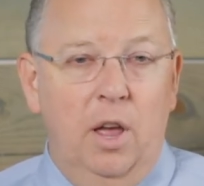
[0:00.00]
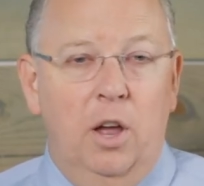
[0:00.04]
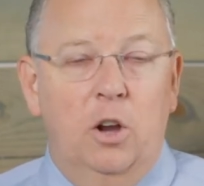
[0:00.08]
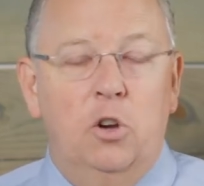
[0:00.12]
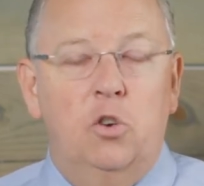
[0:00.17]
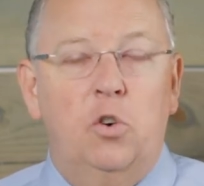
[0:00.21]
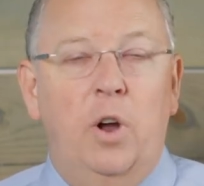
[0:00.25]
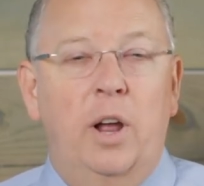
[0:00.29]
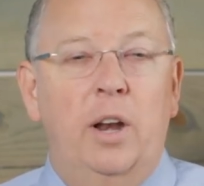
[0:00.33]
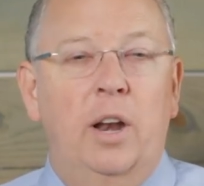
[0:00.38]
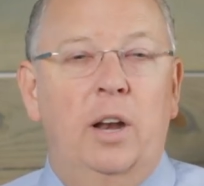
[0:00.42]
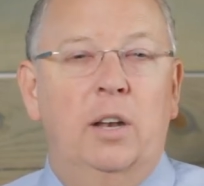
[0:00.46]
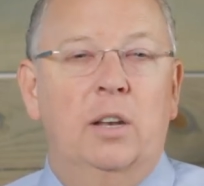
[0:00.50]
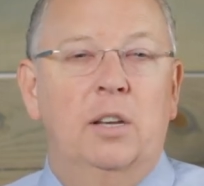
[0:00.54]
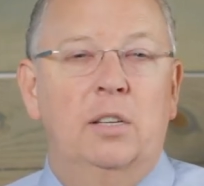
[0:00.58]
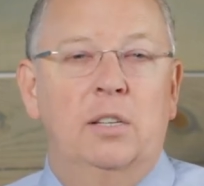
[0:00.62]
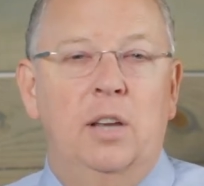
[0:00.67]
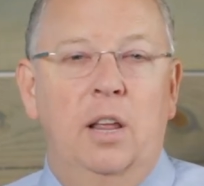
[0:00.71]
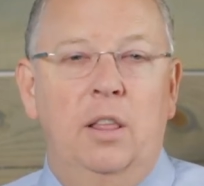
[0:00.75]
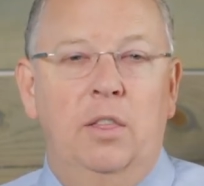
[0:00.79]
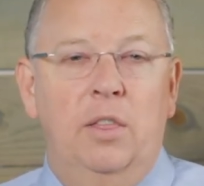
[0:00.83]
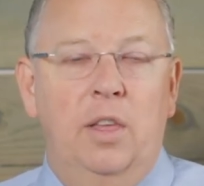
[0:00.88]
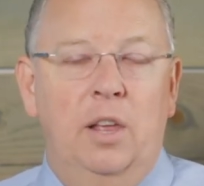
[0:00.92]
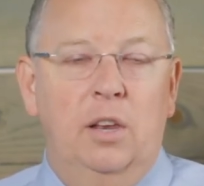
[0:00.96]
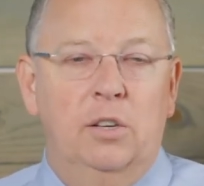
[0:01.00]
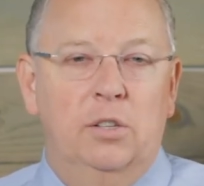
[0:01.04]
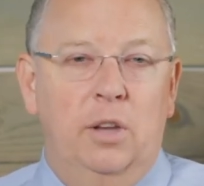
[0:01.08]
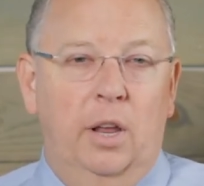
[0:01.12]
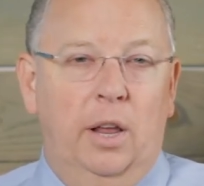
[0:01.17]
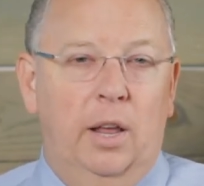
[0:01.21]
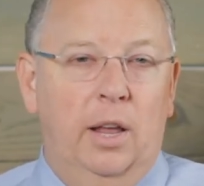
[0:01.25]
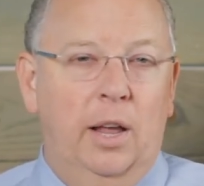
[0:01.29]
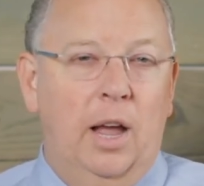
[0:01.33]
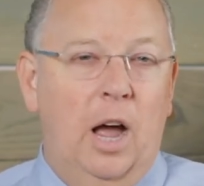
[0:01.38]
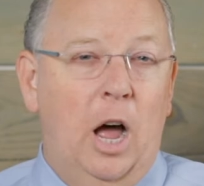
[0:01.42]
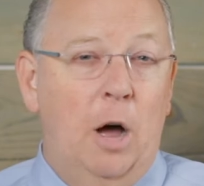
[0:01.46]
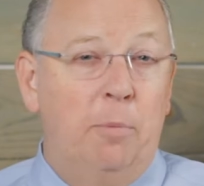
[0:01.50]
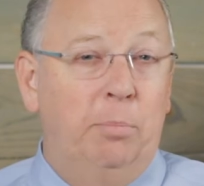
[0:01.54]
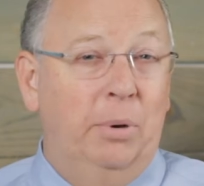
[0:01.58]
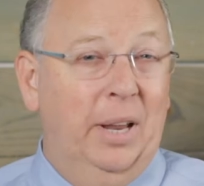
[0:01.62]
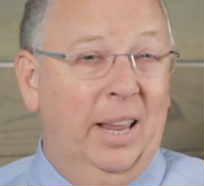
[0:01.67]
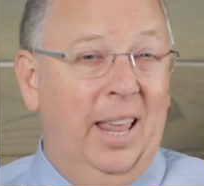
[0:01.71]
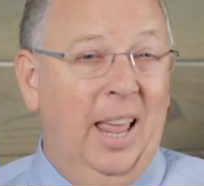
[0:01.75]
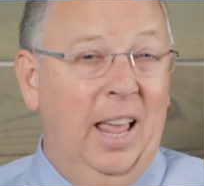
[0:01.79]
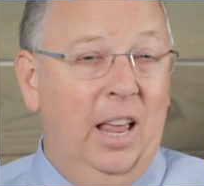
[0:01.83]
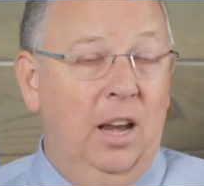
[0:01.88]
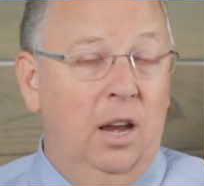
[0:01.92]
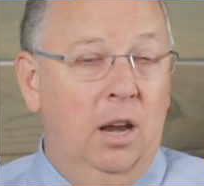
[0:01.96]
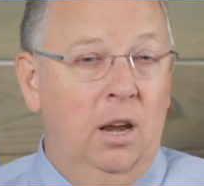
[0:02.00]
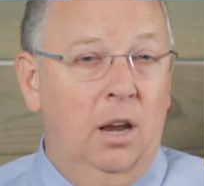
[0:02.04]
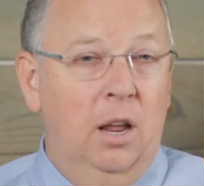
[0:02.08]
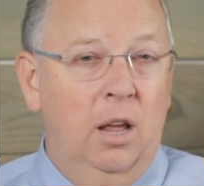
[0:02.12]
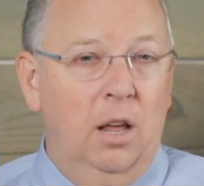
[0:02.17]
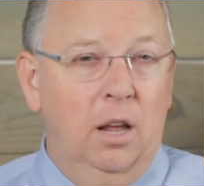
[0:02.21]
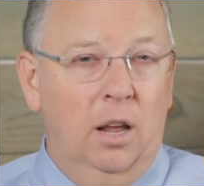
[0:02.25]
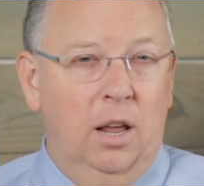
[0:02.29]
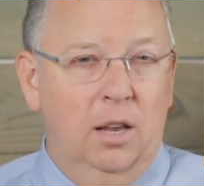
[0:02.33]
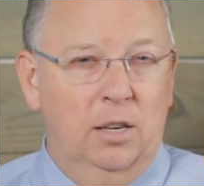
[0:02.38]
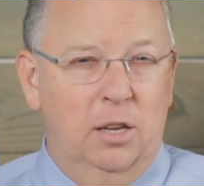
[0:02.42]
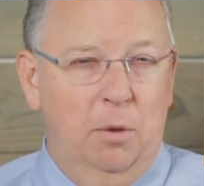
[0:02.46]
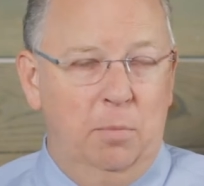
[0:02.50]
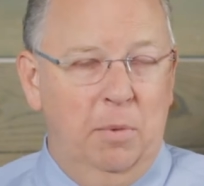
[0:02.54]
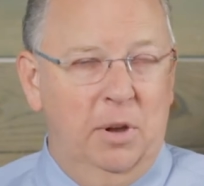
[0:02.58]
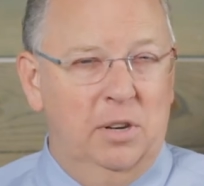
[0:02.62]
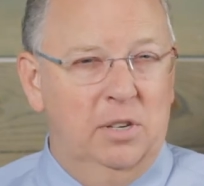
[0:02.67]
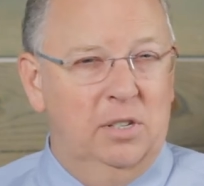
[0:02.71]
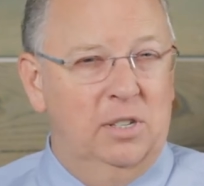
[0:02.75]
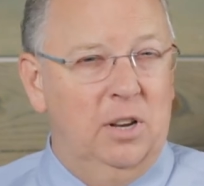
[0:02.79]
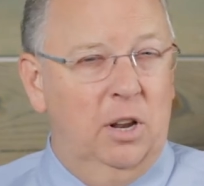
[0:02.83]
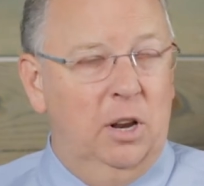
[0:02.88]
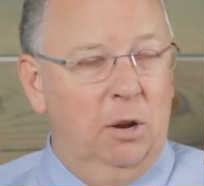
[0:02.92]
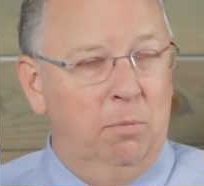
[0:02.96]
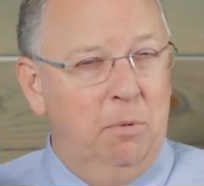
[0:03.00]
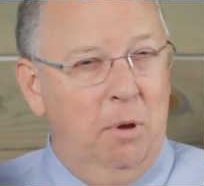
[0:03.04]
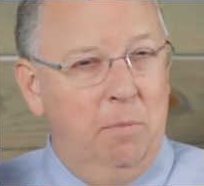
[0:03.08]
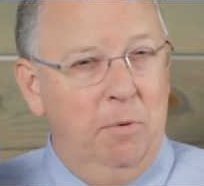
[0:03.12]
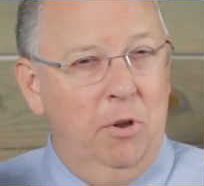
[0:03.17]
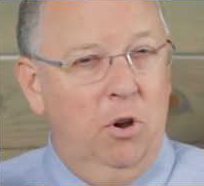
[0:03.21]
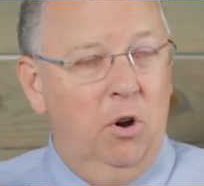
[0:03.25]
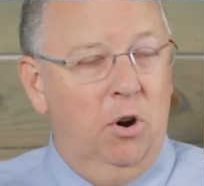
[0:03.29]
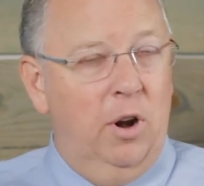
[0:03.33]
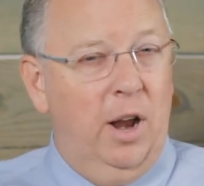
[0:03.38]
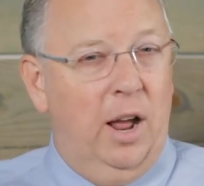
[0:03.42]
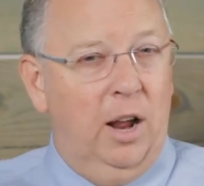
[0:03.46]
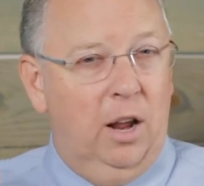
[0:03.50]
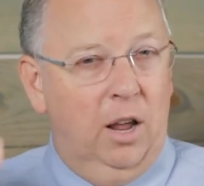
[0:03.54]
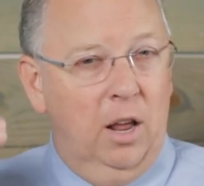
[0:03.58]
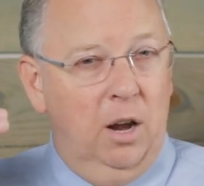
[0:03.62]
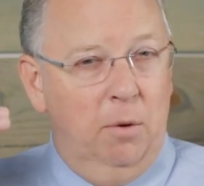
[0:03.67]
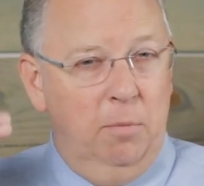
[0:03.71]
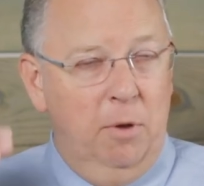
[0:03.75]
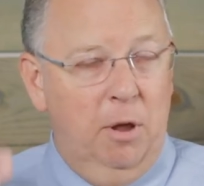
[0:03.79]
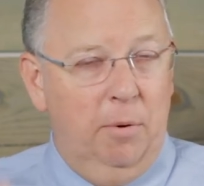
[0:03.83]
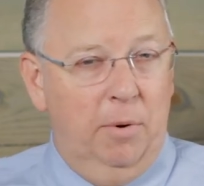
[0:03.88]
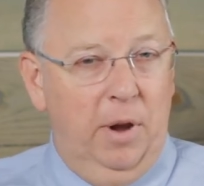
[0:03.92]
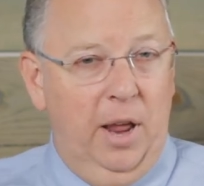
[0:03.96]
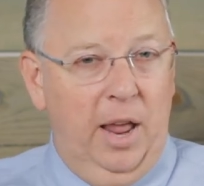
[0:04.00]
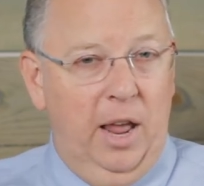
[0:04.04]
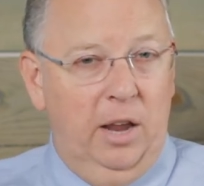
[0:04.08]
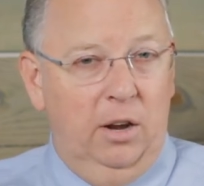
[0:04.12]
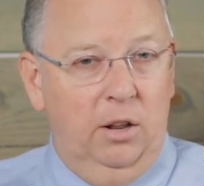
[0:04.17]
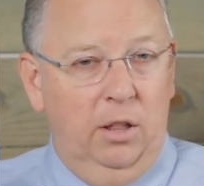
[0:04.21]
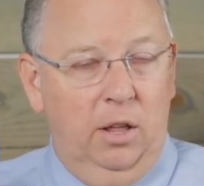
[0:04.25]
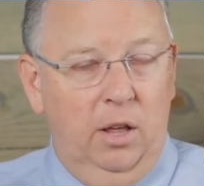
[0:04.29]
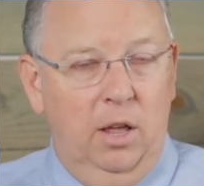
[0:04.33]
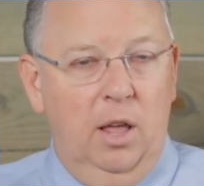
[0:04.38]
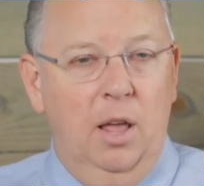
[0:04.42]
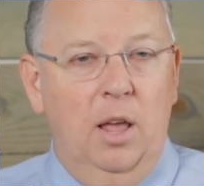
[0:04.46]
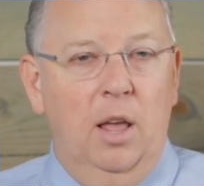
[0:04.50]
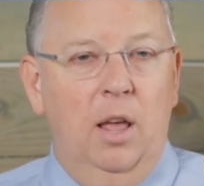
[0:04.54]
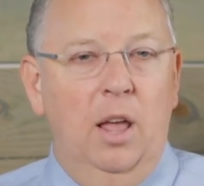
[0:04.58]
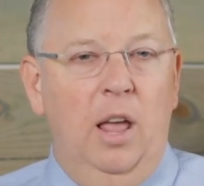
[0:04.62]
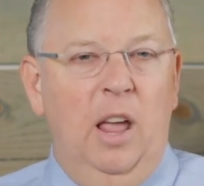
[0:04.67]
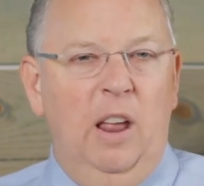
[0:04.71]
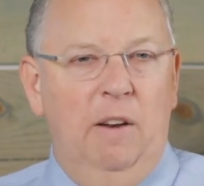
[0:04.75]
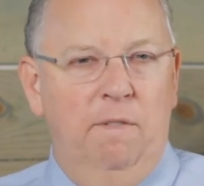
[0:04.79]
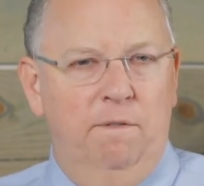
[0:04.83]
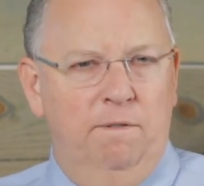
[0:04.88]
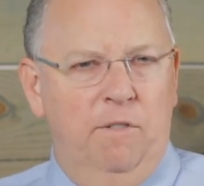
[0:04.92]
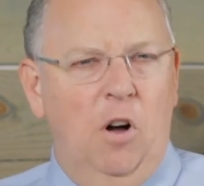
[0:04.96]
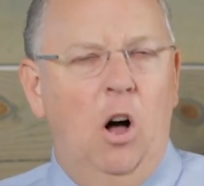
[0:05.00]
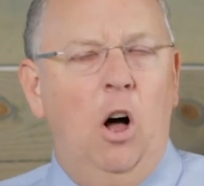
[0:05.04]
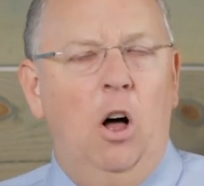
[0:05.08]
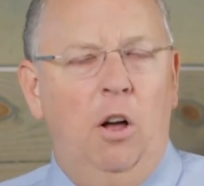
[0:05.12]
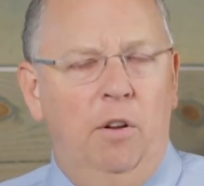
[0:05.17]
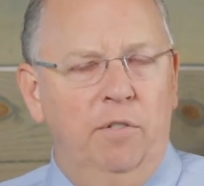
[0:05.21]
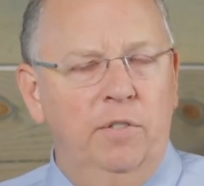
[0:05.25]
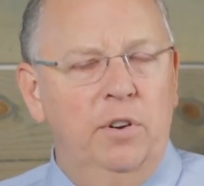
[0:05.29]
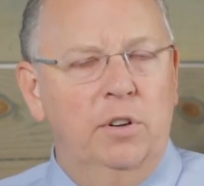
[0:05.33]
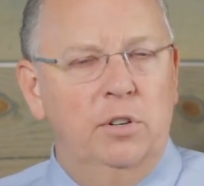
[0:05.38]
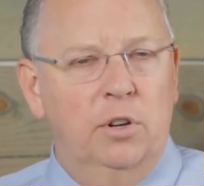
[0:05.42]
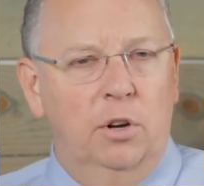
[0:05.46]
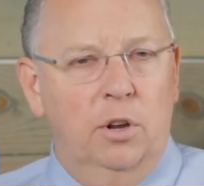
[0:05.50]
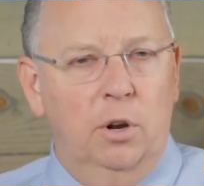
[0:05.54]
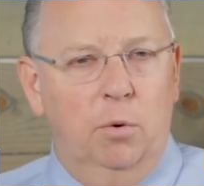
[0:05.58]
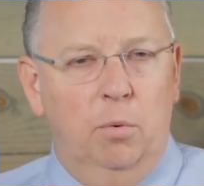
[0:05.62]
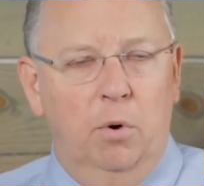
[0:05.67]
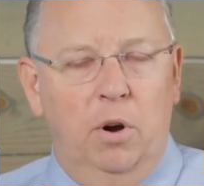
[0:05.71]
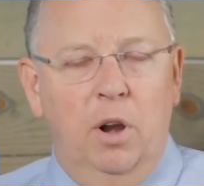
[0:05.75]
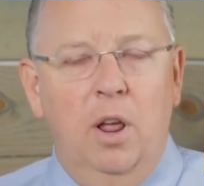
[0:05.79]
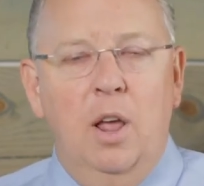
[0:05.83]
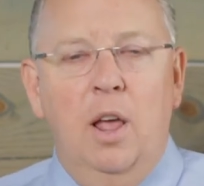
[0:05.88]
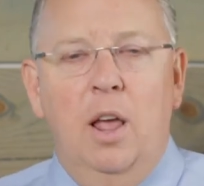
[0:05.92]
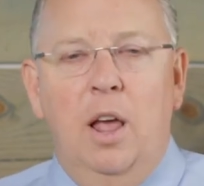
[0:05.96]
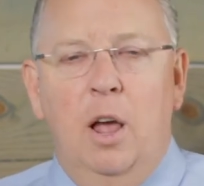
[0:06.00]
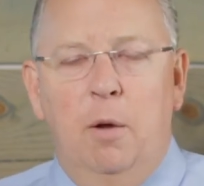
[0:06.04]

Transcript: try not to say things like complicated because that makes it sound like maybe you're not going to be able to handle it involved is a good word,